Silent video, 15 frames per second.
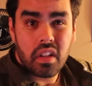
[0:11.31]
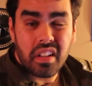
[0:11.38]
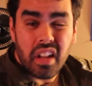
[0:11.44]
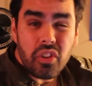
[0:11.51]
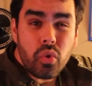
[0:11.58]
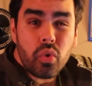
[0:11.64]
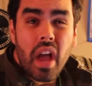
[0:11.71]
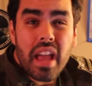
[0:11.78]
Now,
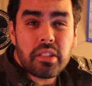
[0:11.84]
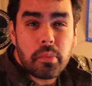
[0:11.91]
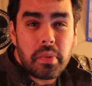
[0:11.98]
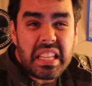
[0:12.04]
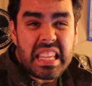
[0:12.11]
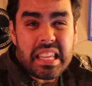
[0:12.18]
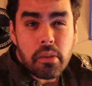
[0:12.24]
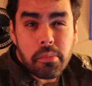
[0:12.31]
you guys have
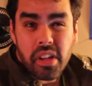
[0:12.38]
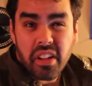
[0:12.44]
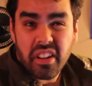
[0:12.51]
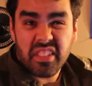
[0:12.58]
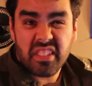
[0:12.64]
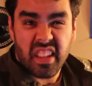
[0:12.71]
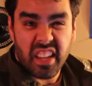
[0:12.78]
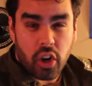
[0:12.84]
been emailing
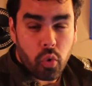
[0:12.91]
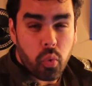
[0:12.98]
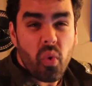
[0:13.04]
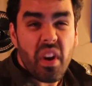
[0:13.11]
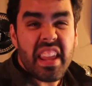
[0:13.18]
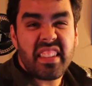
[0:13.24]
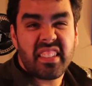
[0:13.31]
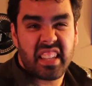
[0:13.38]
us like
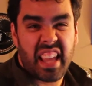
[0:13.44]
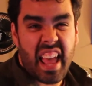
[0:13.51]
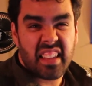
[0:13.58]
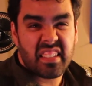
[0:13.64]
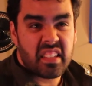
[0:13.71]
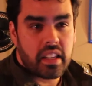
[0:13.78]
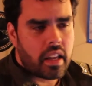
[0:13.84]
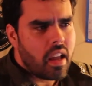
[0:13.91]
crazy
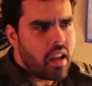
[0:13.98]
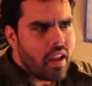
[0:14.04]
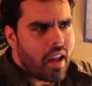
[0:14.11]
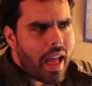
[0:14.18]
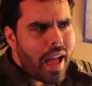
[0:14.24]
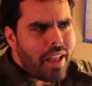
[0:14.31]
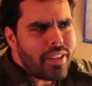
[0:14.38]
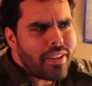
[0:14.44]
asking,
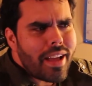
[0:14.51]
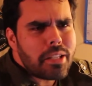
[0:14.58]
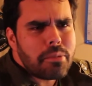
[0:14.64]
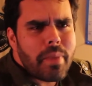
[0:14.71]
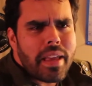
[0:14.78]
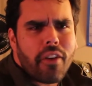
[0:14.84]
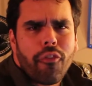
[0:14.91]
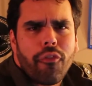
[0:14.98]
how do you guys
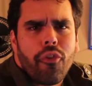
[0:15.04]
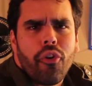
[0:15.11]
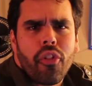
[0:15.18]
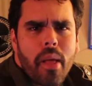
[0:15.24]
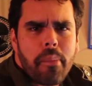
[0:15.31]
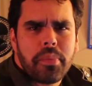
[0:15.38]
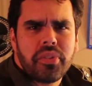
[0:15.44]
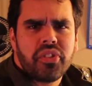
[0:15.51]
make a full
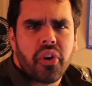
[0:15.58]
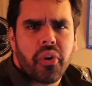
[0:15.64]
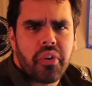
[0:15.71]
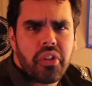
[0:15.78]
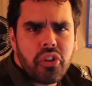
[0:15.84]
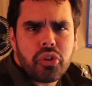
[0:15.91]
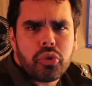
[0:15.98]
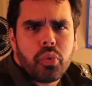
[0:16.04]
episode? It
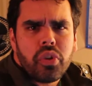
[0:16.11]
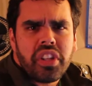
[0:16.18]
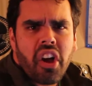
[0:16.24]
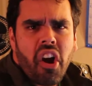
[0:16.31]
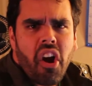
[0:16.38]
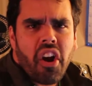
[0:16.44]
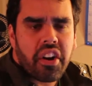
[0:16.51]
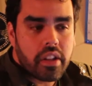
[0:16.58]
looks really
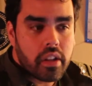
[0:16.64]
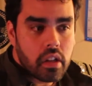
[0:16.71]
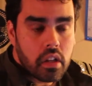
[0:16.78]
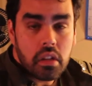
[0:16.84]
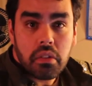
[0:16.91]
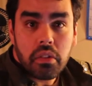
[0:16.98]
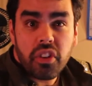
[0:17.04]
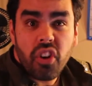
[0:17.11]
hard.
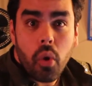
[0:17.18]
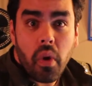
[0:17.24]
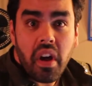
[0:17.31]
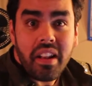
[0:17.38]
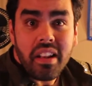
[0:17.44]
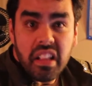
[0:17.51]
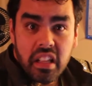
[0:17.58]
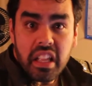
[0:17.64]
You know
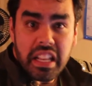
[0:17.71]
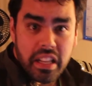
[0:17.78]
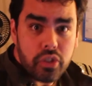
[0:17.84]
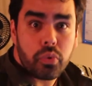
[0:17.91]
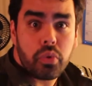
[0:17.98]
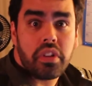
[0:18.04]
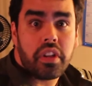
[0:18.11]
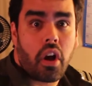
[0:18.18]
what? It
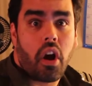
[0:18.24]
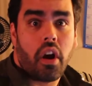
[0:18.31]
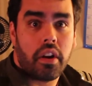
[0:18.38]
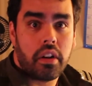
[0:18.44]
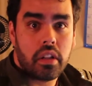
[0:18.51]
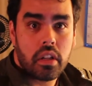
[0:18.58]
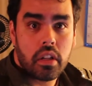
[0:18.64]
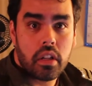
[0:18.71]
is really hard.